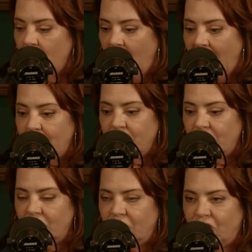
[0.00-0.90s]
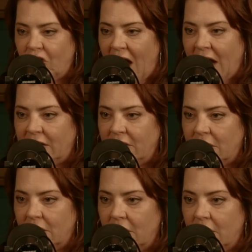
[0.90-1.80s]
I was just shocked.
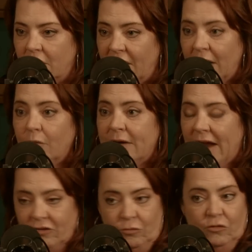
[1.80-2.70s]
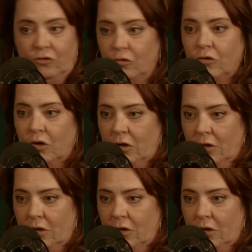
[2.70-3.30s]
Their reaction was too good.